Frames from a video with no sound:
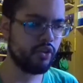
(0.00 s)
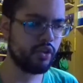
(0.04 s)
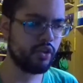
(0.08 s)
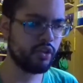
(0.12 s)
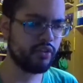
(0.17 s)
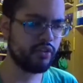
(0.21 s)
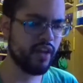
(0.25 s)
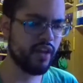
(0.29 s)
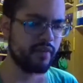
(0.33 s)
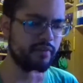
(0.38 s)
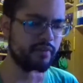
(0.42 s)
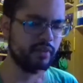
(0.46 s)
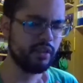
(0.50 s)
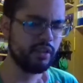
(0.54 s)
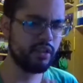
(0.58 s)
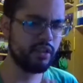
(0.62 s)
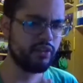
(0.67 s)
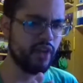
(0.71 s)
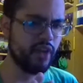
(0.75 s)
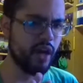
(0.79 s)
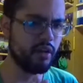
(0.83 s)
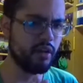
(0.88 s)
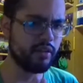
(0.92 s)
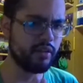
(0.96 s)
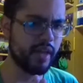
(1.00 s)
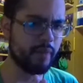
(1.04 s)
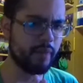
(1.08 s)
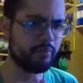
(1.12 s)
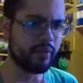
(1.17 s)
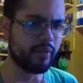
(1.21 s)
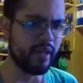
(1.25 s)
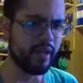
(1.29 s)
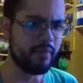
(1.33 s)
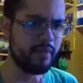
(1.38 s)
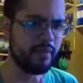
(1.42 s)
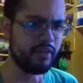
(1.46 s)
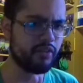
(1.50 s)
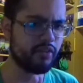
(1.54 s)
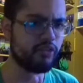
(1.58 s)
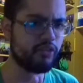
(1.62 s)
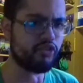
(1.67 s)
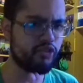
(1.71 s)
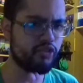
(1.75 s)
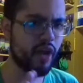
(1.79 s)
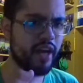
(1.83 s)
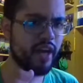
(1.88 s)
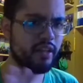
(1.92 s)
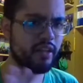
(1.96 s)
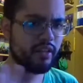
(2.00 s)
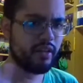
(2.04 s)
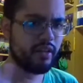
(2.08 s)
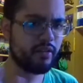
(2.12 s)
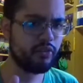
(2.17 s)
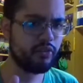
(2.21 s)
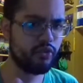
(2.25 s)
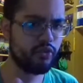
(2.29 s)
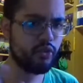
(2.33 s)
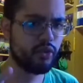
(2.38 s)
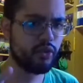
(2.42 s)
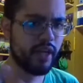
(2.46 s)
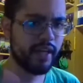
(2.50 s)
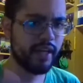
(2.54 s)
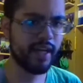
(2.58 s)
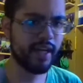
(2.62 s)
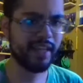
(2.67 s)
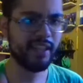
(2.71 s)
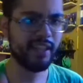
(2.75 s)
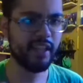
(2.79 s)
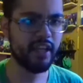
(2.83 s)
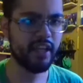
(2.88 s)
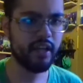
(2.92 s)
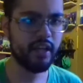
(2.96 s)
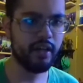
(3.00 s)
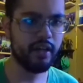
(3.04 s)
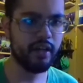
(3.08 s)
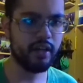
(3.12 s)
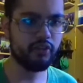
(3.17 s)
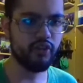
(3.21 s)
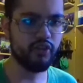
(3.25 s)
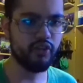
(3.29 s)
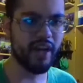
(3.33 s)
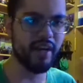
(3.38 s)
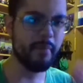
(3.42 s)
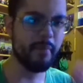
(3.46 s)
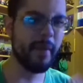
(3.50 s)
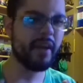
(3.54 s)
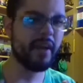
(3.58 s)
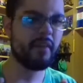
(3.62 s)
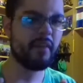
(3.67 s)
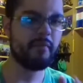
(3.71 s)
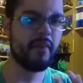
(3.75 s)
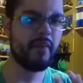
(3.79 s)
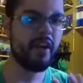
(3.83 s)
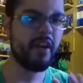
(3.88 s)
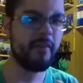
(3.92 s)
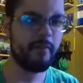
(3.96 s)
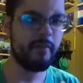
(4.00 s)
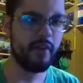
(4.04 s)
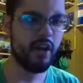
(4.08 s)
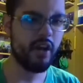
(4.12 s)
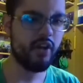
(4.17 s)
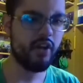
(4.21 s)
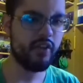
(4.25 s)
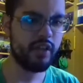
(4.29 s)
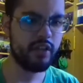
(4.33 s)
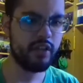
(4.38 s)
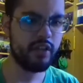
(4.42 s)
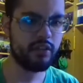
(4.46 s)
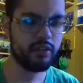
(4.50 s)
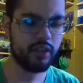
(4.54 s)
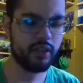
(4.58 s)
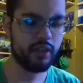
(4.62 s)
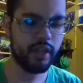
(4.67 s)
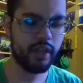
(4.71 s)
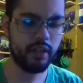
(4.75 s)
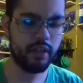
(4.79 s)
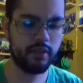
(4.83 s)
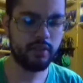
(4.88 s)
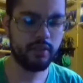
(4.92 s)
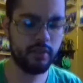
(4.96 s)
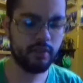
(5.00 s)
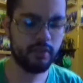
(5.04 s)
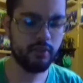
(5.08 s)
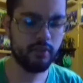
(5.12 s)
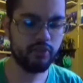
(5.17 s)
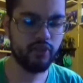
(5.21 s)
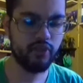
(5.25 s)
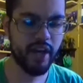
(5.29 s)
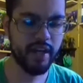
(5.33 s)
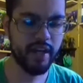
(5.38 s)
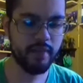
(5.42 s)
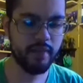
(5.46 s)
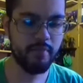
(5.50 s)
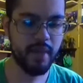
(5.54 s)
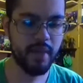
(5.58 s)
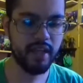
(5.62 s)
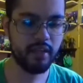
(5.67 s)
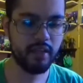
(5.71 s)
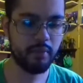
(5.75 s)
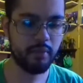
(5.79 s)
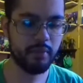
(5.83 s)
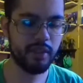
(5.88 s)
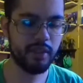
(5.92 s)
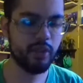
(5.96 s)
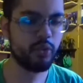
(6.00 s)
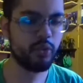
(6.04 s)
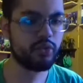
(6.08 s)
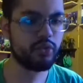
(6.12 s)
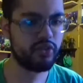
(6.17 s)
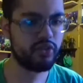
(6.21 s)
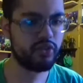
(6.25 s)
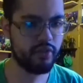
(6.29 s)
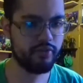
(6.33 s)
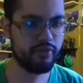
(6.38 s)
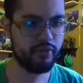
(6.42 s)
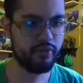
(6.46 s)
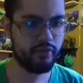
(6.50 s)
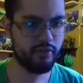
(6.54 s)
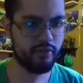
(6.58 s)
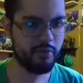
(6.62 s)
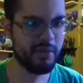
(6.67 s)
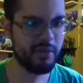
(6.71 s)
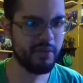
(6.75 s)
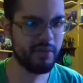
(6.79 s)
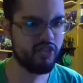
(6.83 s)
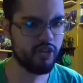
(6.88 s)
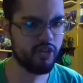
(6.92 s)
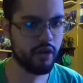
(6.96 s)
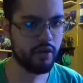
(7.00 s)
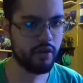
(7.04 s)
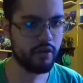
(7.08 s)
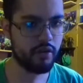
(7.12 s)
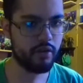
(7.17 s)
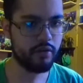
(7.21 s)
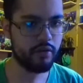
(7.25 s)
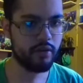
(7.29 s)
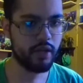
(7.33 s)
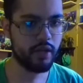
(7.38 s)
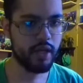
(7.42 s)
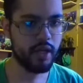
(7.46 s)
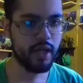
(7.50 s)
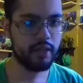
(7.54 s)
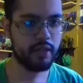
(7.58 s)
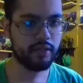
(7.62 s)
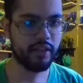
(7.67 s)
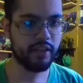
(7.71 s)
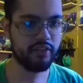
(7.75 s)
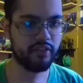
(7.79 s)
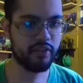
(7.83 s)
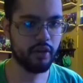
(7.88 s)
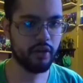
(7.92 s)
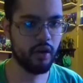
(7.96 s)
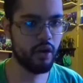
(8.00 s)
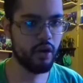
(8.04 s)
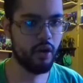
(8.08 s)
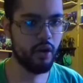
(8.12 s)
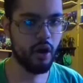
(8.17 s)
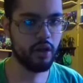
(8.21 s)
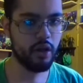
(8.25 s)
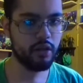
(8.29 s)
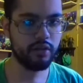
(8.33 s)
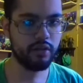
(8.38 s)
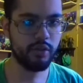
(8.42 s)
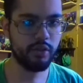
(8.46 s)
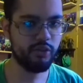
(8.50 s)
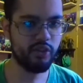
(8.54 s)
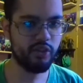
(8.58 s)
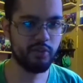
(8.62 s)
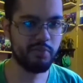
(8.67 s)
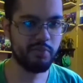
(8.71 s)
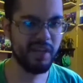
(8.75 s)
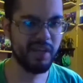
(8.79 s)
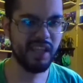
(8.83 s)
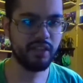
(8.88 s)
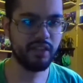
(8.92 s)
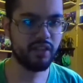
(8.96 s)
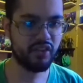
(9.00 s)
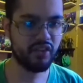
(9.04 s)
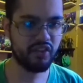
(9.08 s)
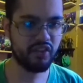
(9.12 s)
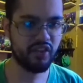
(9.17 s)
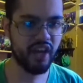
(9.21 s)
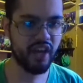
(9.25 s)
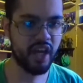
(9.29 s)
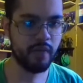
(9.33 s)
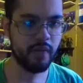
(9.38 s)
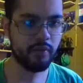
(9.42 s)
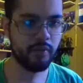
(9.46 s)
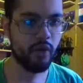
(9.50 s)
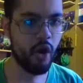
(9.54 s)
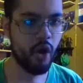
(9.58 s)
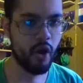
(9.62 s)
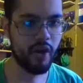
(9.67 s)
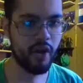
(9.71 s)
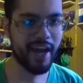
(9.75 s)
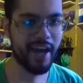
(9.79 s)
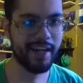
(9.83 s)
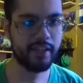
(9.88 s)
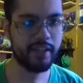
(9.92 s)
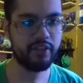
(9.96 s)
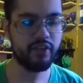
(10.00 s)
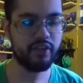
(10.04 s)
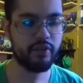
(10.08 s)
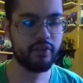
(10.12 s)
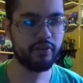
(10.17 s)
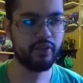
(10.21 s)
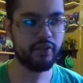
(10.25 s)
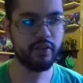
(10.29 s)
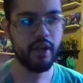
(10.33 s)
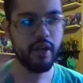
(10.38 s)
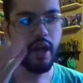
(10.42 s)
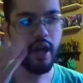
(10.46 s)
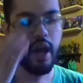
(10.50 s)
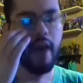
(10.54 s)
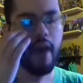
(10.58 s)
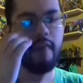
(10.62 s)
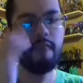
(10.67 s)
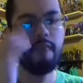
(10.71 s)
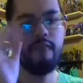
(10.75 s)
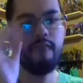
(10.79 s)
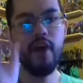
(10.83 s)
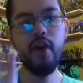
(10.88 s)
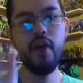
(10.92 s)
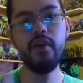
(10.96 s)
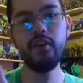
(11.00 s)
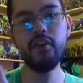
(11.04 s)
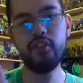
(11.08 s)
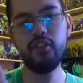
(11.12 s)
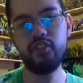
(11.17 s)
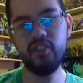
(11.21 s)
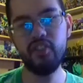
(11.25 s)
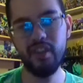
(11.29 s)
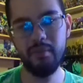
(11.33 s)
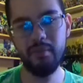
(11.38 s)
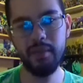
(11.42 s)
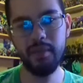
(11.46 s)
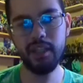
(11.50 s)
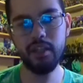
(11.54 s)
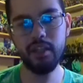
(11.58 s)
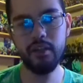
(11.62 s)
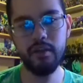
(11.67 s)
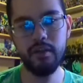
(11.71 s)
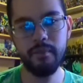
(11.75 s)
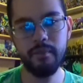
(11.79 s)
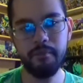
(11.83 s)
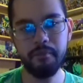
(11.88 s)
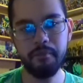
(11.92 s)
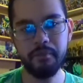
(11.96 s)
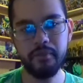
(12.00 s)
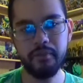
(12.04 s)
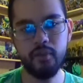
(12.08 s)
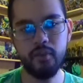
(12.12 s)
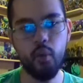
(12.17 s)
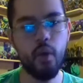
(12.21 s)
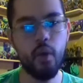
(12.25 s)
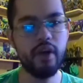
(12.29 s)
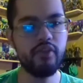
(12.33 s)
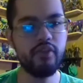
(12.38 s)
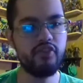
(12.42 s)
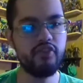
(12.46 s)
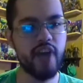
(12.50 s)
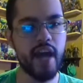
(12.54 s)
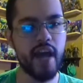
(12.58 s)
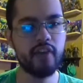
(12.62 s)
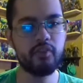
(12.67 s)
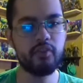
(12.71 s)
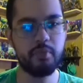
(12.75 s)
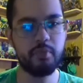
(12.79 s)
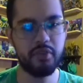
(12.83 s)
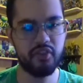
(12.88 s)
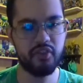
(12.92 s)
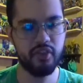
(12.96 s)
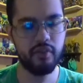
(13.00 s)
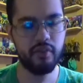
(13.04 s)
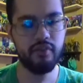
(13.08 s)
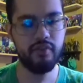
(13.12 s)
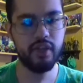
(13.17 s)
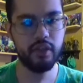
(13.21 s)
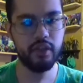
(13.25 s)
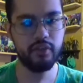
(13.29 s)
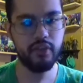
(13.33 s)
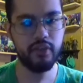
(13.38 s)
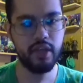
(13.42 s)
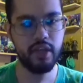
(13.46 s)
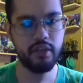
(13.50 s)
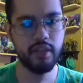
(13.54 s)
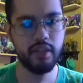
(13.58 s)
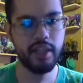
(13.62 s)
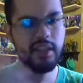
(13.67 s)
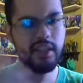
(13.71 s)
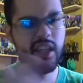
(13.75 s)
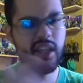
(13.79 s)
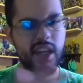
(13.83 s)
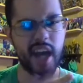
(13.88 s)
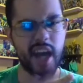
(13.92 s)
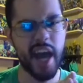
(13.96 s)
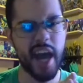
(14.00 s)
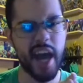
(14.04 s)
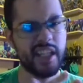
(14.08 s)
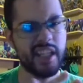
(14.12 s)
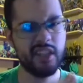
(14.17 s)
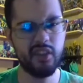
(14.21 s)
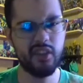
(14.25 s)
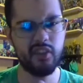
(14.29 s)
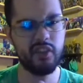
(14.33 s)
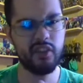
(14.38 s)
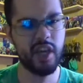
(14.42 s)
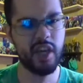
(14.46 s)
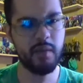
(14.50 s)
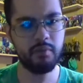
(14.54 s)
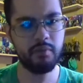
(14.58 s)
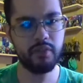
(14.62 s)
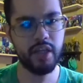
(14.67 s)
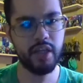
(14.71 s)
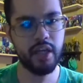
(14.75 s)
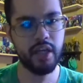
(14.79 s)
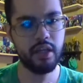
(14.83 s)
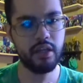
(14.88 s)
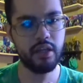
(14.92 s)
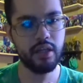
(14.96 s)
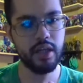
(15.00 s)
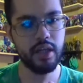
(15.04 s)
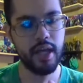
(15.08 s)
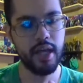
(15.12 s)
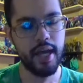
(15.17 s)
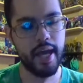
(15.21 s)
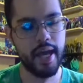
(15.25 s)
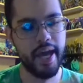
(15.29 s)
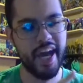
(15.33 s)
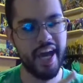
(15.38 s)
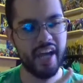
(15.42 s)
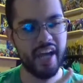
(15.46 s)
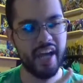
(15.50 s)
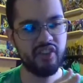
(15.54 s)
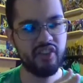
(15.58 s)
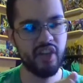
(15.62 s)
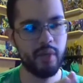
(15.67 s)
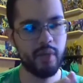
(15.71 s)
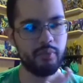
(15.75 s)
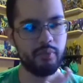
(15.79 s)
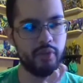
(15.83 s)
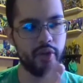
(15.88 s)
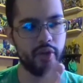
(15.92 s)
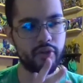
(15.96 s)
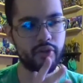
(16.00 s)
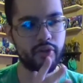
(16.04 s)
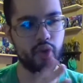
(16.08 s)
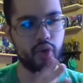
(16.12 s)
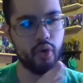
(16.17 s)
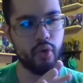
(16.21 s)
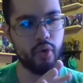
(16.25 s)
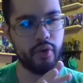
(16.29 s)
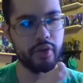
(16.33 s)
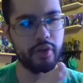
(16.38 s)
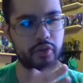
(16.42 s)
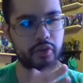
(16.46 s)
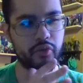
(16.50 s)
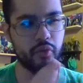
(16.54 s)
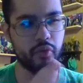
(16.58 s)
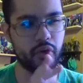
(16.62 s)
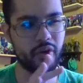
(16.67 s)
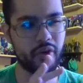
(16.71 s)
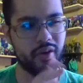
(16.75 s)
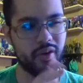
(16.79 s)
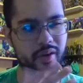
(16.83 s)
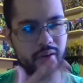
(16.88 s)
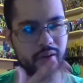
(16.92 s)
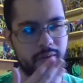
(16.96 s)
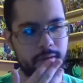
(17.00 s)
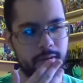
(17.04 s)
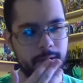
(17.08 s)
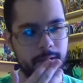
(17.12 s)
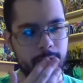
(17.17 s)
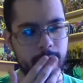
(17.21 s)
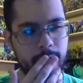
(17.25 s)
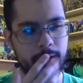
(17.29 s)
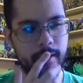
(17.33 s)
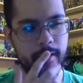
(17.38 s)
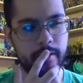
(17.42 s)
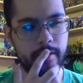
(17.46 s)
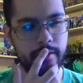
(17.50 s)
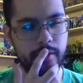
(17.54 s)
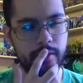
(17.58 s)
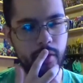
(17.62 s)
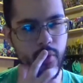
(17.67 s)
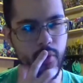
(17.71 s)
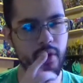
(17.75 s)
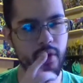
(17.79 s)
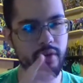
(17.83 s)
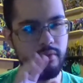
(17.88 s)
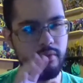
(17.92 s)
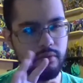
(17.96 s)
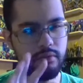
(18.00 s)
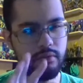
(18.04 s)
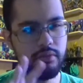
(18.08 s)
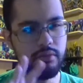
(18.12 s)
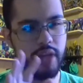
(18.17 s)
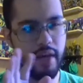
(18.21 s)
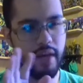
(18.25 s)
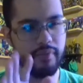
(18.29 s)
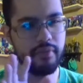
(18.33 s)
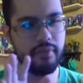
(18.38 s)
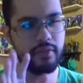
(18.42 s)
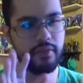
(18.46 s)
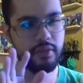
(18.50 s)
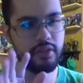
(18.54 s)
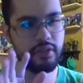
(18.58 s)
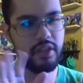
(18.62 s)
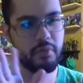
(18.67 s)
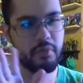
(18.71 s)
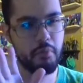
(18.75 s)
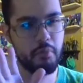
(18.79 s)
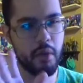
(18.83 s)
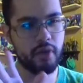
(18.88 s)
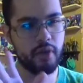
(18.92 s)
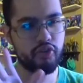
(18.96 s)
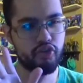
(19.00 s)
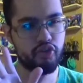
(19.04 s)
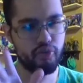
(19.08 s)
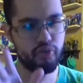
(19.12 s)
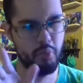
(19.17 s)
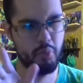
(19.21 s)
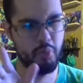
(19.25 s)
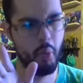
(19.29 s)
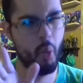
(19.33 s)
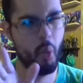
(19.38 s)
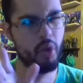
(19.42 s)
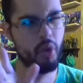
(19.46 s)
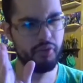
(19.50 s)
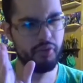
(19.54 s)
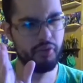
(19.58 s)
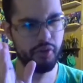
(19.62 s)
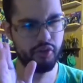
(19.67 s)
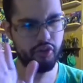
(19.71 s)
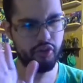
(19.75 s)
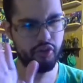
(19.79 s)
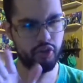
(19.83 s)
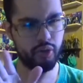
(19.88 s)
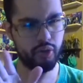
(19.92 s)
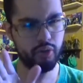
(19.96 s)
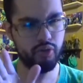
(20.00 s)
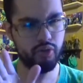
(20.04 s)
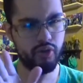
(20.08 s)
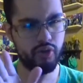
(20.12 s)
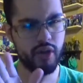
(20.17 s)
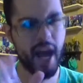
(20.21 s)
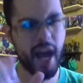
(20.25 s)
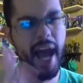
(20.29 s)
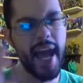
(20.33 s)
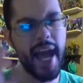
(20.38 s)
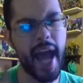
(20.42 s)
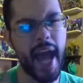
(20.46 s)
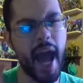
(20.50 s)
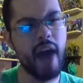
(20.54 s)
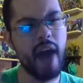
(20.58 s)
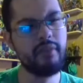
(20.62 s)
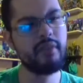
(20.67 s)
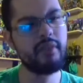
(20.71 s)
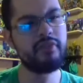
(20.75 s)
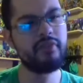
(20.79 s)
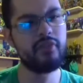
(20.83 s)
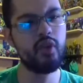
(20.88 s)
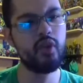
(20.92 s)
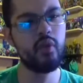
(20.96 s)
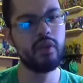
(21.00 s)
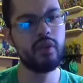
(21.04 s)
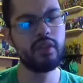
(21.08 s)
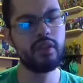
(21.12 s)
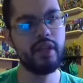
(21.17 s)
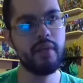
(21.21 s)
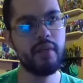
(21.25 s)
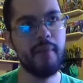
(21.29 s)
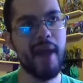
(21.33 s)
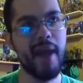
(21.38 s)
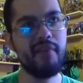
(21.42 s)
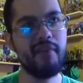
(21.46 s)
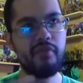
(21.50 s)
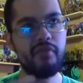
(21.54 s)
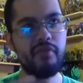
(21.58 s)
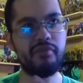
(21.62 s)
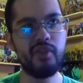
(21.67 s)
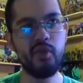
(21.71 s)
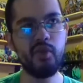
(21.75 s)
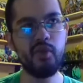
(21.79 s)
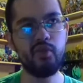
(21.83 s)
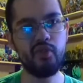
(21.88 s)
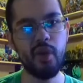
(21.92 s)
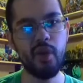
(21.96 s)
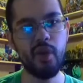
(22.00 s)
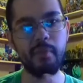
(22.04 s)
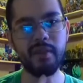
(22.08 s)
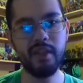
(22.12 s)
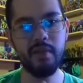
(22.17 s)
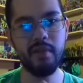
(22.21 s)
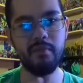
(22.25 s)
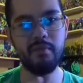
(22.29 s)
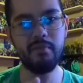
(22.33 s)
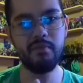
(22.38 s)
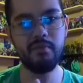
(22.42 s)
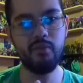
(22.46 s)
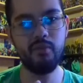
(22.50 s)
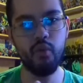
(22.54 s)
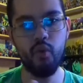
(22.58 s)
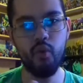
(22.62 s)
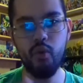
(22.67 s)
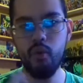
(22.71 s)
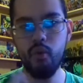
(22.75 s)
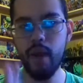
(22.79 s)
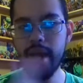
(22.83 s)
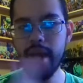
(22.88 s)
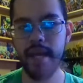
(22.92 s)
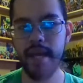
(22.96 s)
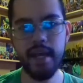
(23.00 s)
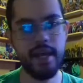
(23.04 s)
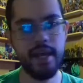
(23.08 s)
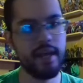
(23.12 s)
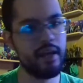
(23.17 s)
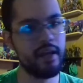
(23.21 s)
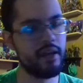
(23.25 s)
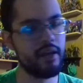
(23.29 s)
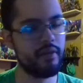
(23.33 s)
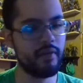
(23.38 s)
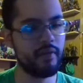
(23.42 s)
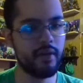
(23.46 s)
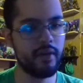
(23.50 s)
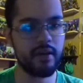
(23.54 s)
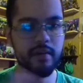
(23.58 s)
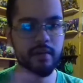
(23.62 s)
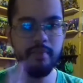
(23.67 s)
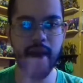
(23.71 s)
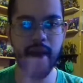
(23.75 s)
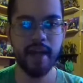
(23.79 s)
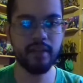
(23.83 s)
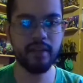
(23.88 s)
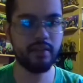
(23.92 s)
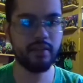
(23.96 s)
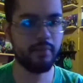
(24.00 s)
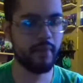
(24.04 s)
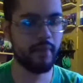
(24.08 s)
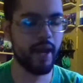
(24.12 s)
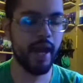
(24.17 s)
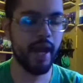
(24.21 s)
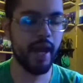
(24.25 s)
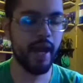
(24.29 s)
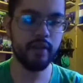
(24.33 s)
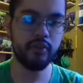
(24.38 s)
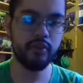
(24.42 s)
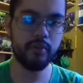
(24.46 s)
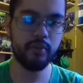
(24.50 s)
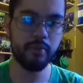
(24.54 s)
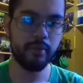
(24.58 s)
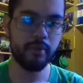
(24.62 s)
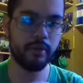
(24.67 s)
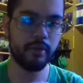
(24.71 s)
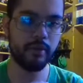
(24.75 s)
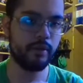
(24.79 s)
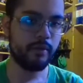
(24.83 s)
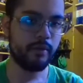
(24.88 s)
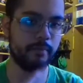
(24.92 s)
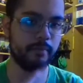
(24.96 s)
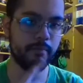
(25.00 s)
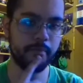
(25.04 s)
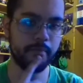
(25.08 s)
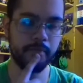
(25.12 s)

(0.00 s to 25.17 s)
could definitely tell that Playmates is trying to do like kind of like trying to make them very varied, like trying to make them a little different from each other. And instead of all of them just being the same, they're all kind of different. Very similar to what Jack Pacific did. They did kind of the same thing, except their toys were definitely much more for children. I have a few of them. I've reviewed some of them way back in the past, but